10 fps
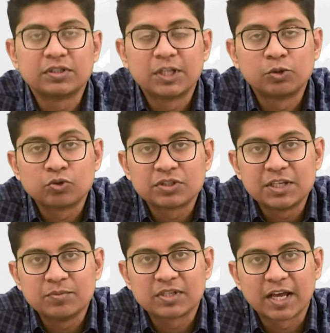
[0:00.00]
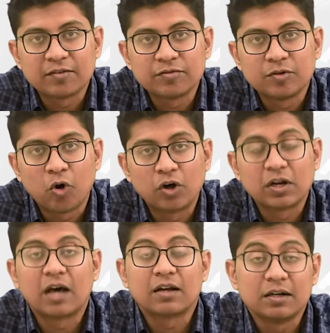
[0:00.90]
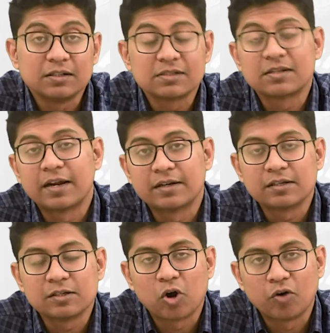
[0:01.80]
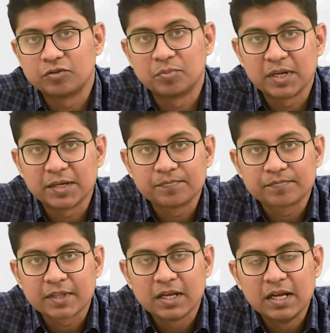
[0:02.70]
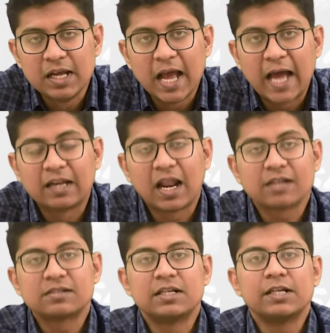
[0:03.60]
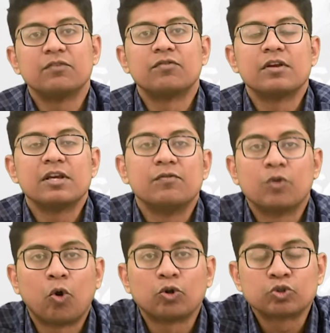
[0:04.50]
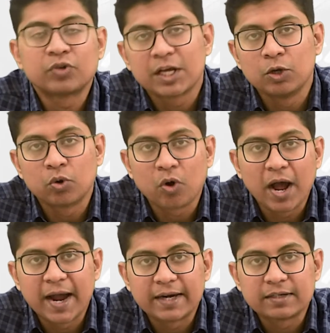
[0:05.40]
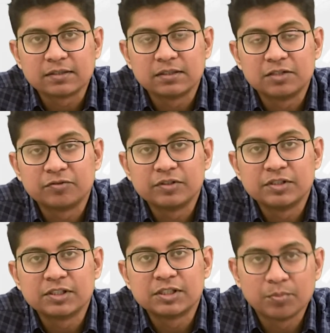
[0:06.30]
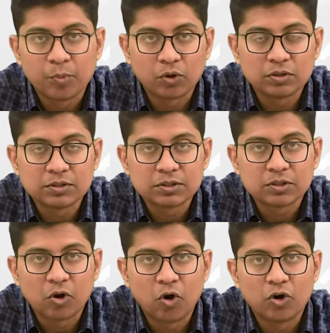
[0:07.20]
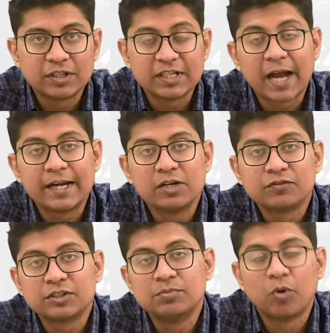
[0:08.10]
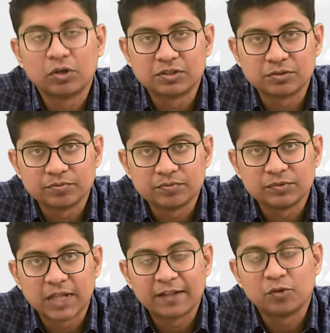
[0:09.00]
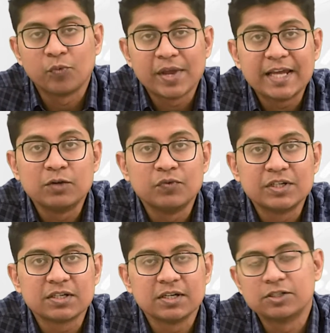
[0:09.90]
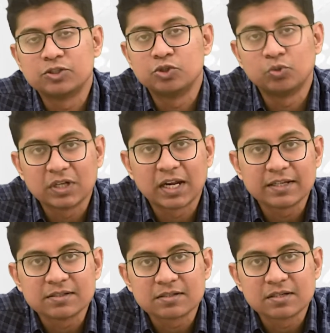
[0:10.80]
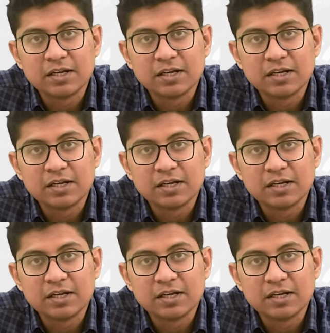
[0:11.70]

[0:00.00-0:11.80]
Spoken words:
that those themes have on our understanding of the play. And largely, we will also take a look at the different symbols or the idea of symbolism and the way in which it is utilized